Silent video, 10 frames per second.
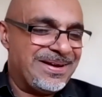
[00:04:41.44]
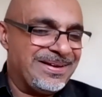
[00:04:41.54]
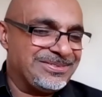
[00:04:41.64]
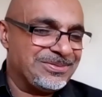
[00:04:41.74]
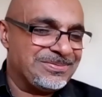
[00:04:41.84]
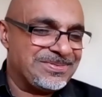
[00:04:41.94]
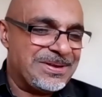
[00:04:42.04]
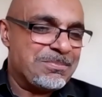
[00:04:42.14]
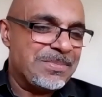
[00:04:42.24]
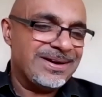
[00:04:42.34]
sort of
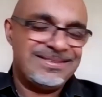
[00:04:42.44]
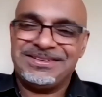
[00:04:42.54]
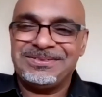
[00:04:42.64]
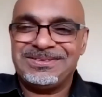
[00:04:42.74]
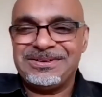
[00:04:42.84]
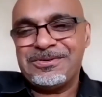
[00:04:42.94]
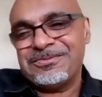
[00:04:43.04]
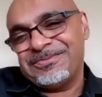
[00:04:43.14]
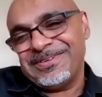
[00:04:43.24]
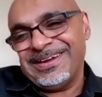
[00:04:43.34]
immersing
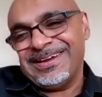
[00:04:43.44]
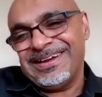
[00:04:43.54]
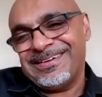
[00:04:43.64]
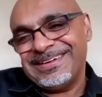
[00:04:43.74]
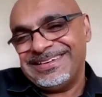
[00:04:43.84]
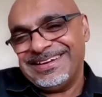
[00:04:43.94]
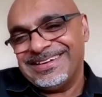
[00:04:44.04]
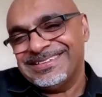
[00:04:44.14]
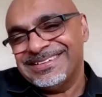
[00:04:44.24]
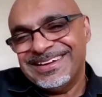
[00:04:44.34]
yourself in an
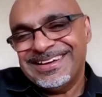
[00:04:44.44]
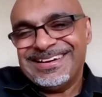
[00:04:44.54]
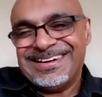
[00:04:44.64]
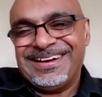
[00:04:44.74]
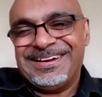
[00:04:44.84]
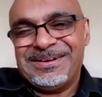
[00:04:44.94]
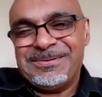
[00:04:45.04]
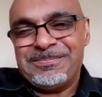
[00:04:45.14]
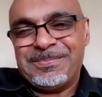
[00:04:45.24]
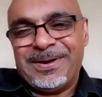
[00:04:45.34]
idea.
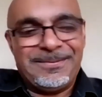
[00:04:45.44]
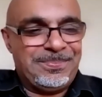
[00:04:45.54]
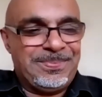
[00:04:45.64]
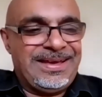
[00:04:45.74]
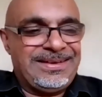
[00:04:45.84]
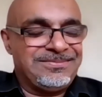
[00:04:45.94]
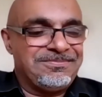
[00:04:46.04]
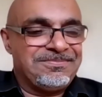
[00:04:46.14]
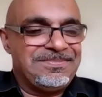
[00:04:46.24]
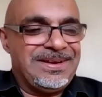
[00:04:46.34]
But that's
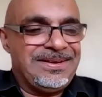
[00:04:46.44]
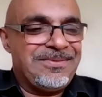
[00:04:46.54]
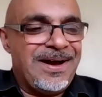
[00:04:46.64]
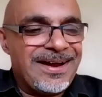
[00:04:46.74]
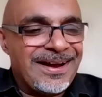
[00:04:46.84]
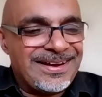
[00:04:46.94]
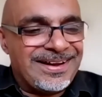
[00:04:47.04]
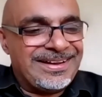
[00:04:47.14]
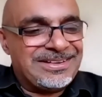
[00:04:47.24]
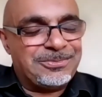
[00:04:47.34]

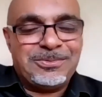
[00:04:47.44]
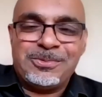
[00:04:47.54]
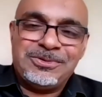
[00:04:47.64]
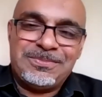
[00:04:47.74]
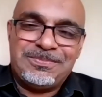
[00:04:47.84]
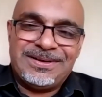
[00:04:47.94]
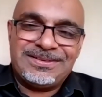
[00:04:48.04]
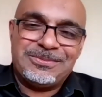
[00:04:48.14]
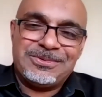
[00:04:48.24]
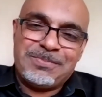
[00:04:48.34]
I guess with wheelchair
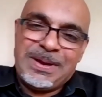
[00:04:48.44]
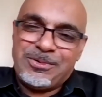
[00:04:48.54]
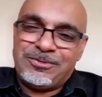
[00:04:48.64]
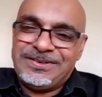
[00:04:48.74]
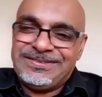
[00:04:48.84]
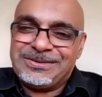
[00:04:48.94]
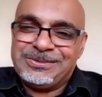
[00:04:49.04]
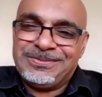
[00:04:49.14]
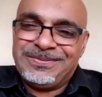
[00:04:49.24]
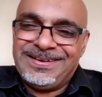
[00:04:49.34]
basketball, it's a bit more
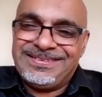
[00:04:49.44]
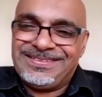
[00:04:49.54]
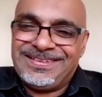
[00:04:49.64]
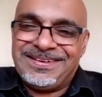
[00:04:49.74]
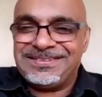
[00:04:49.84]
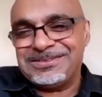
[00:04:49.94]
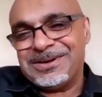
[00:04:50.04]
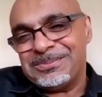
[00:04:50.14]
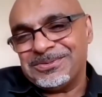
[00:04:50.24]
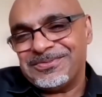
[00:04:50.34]
physical than other
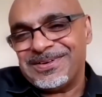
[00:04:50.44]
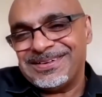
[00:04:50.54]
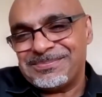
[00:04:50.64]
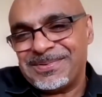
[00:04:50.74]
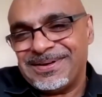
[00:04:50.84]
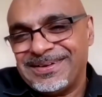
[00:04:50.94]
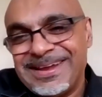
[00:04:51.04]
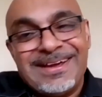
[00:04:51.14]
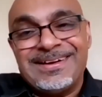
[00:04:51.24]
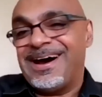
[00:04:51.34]
types of art. But
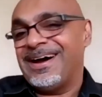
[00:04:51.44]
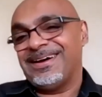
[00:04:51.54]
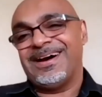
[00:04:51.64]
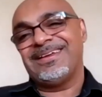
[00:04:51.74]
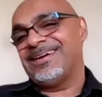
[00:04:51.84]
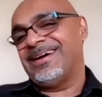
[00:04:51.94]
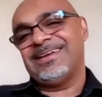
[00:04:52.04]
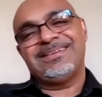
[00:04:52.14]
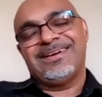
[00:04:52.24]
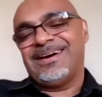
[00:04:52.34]
yeah,
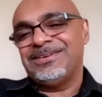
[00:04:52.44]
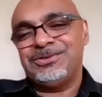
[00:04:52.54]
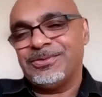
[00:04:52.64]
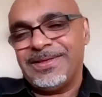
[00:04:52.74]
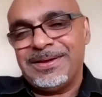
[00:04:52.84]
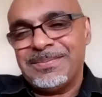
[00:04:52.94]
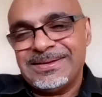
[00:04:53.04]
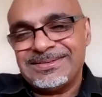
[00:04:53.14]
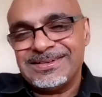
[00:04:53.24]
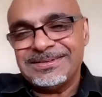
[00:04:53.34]
I enjoy that
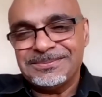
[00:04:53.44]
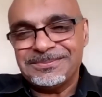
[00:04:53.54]
immensely.